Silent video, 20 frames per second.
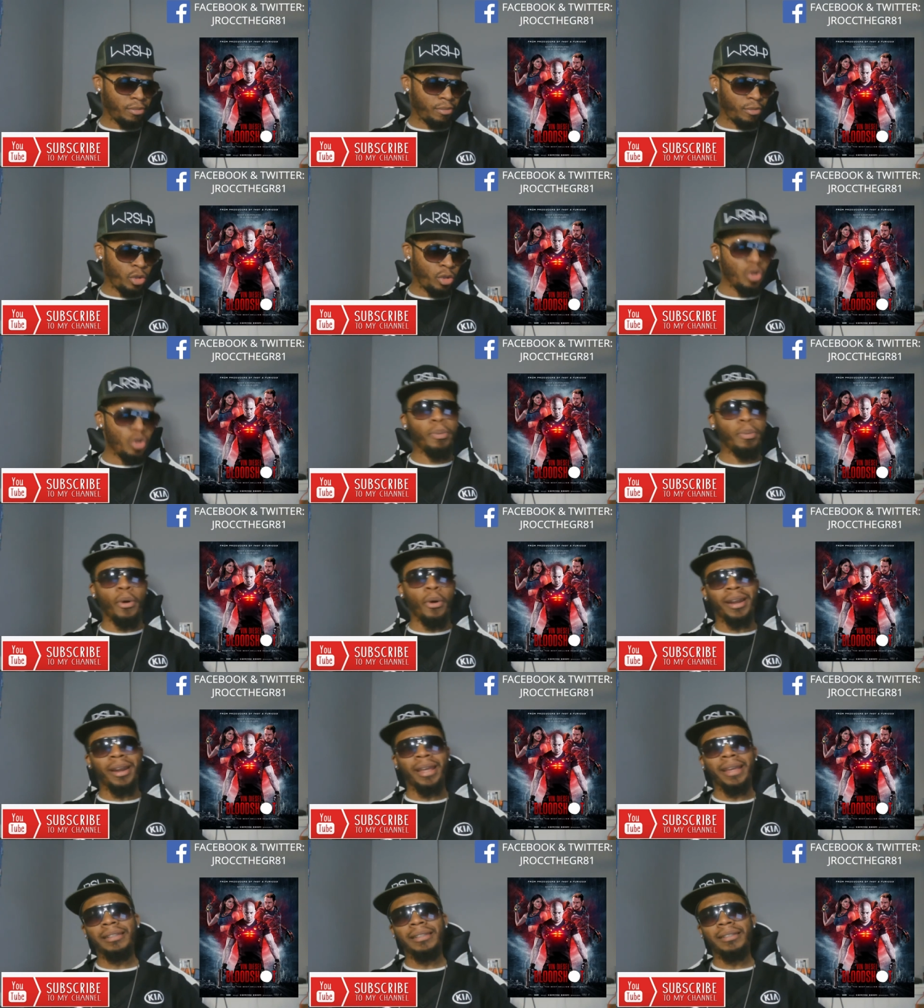
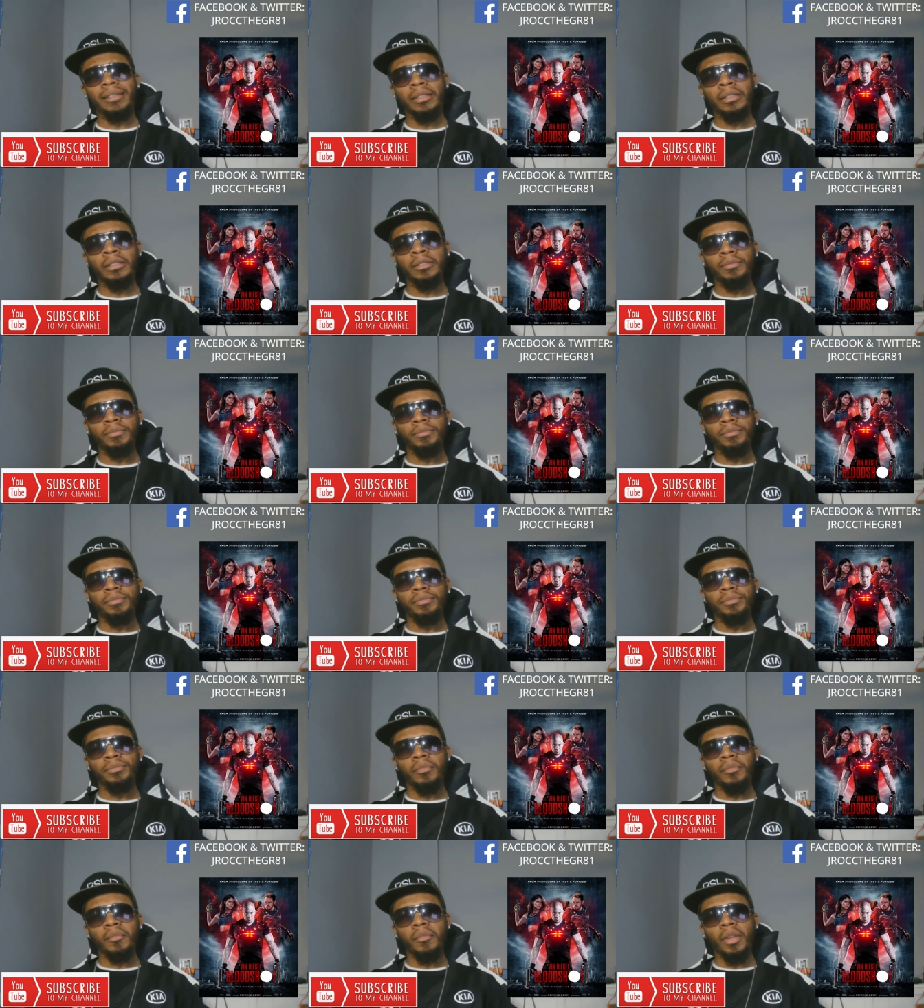2.8.
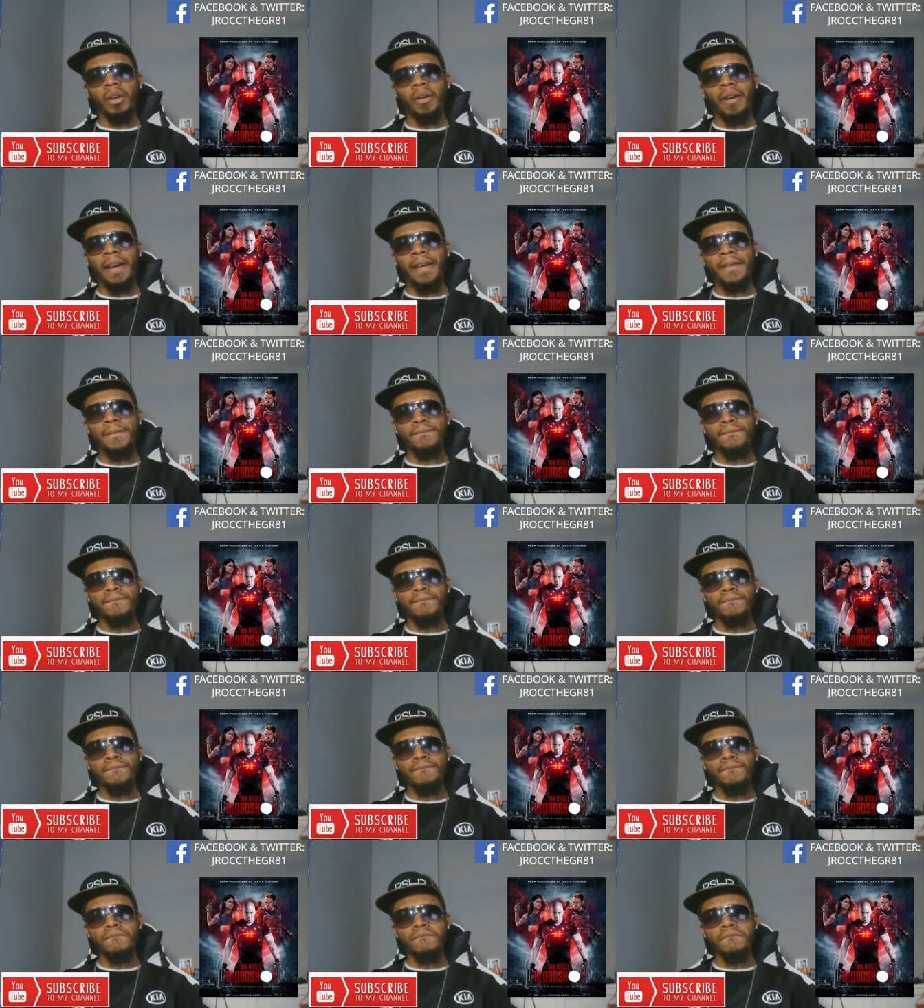All right?
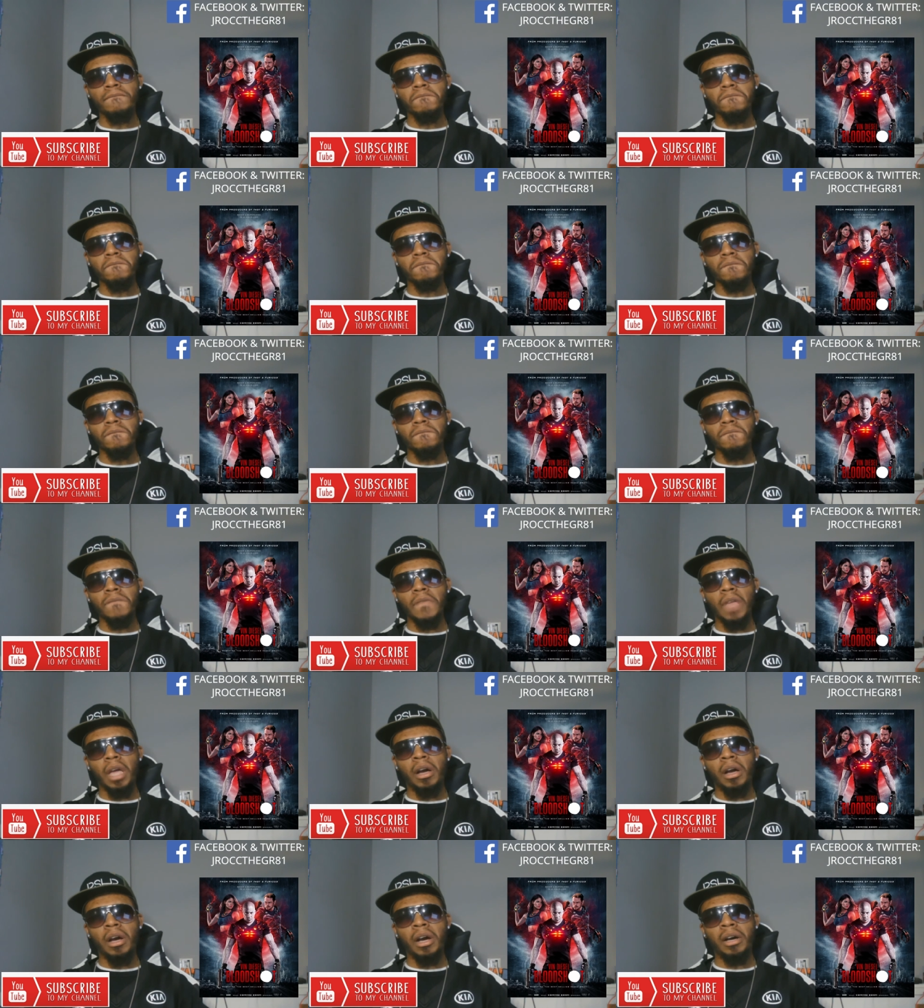
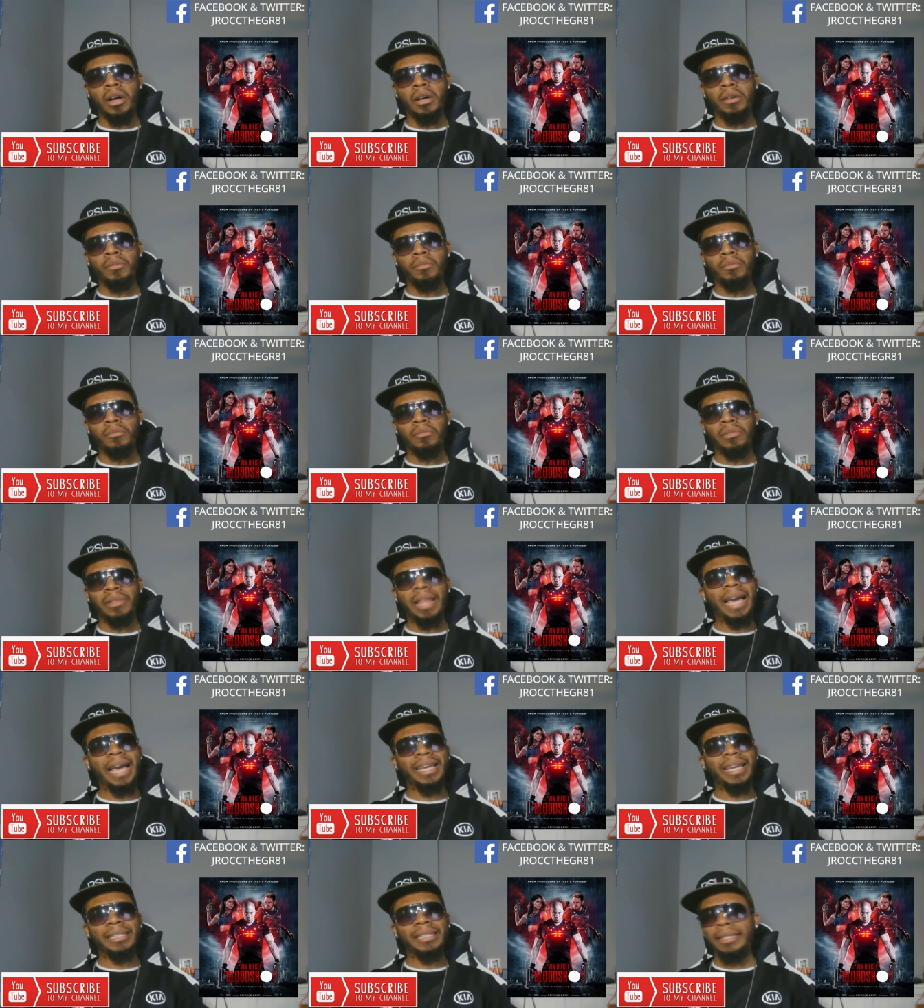Uh,
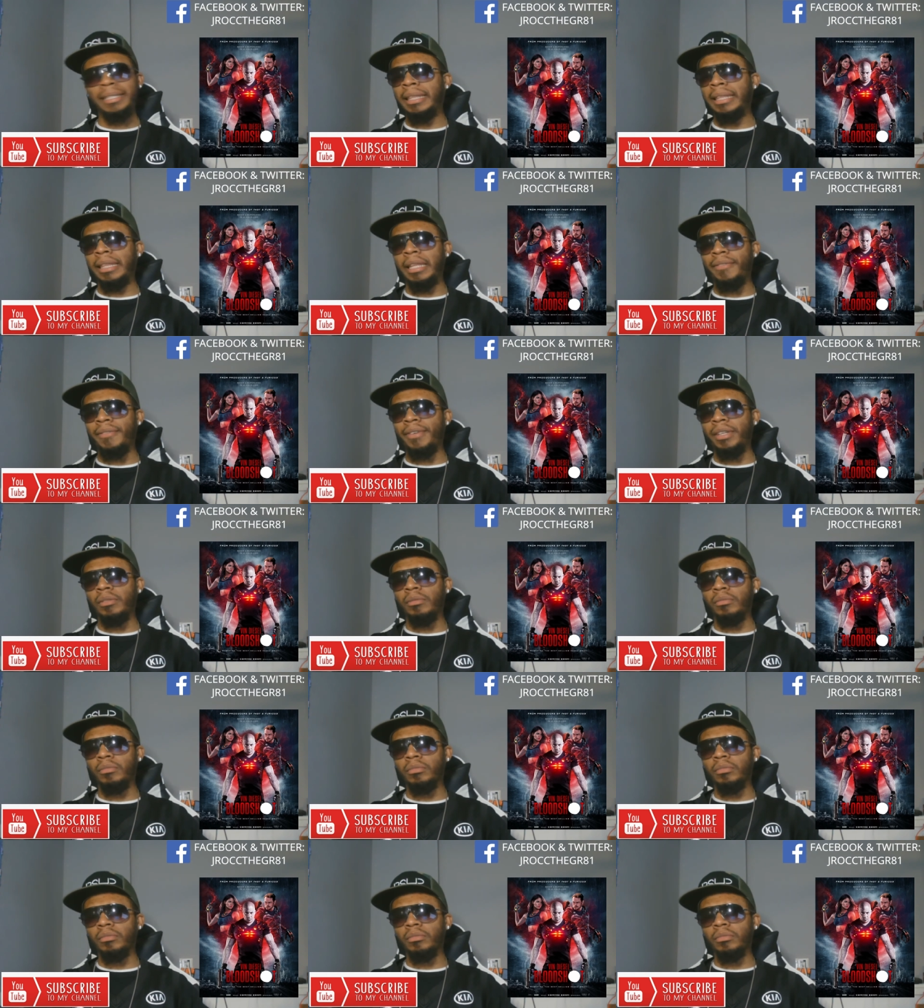like it, didn't love it.